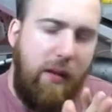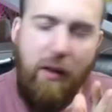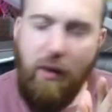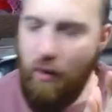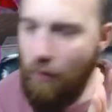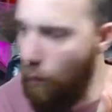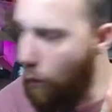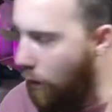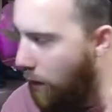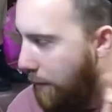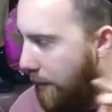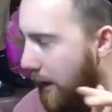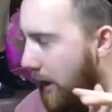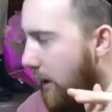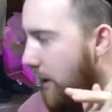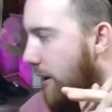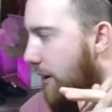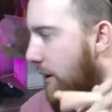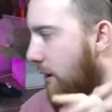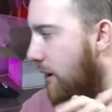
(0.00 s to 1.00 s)
We'll be
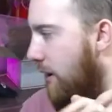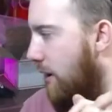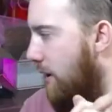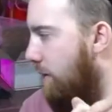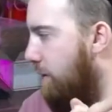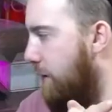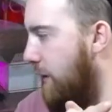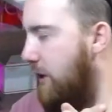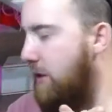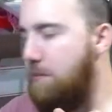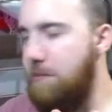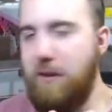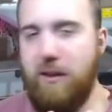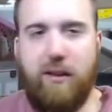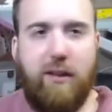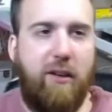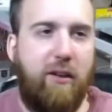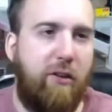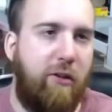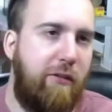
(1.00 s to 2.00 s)
on uh, Facebook
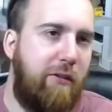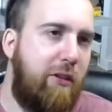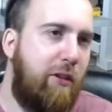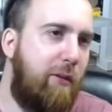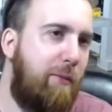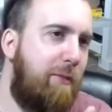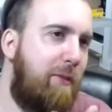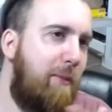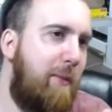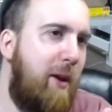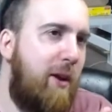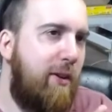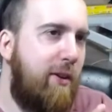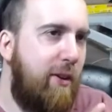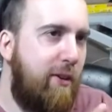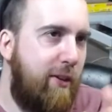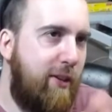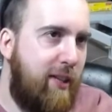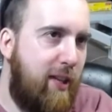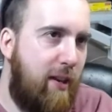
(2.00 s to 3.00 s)
and YouTube for about
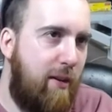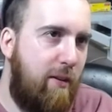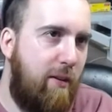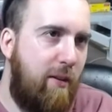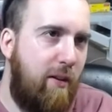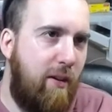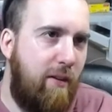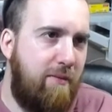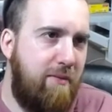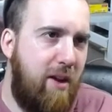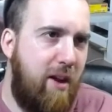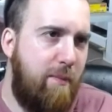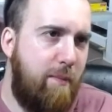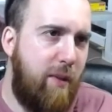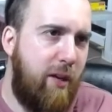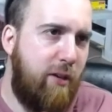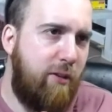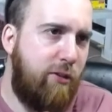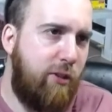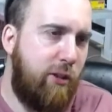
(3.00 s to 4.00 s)
another ten, uh, five
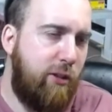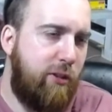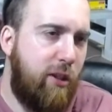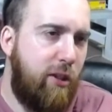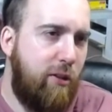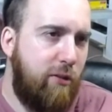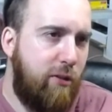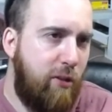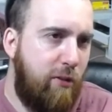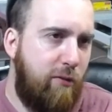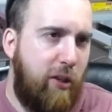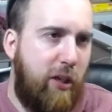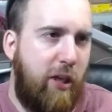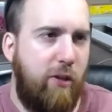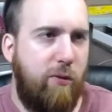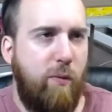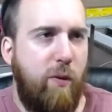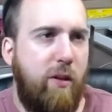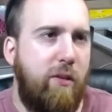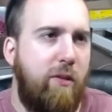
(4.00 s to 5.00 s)
minutes or so. So if you guys
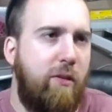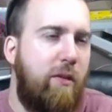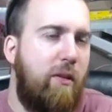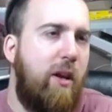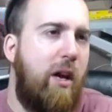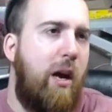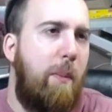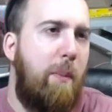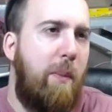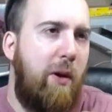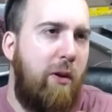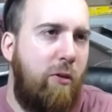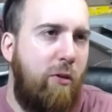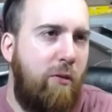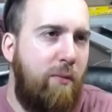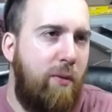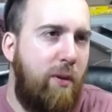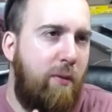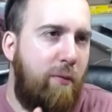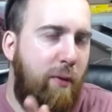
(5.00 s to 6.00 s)
want to hop on
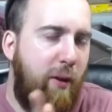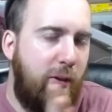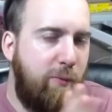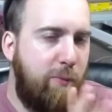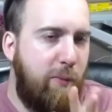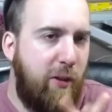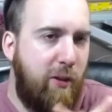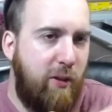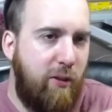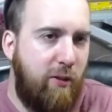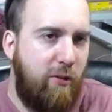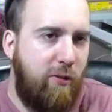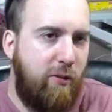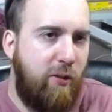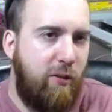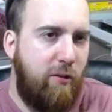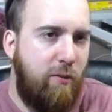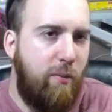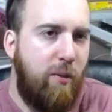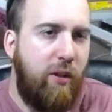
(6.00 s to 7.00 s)
over to Facebook and
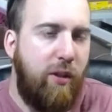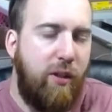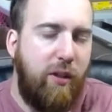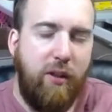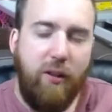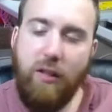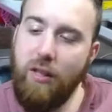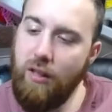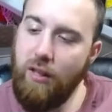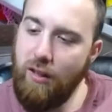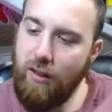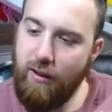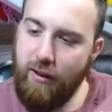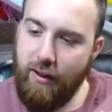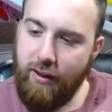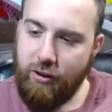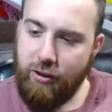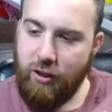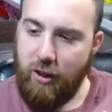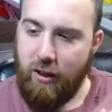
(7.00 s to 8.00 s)
YouTube
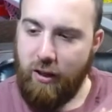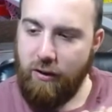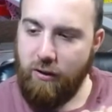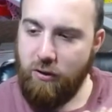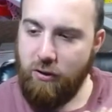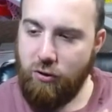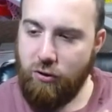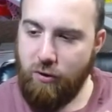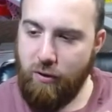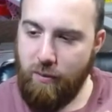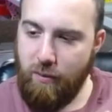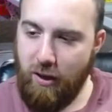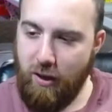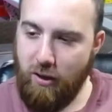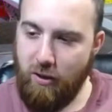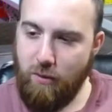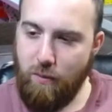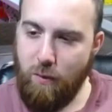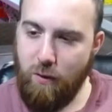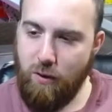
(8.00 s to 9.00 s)
and check out the stream there,
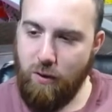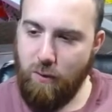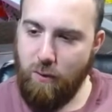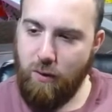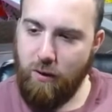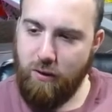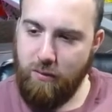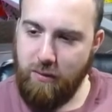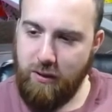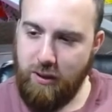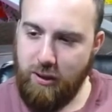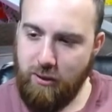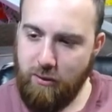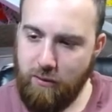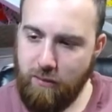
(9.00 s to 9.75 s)
you're more than welcome to.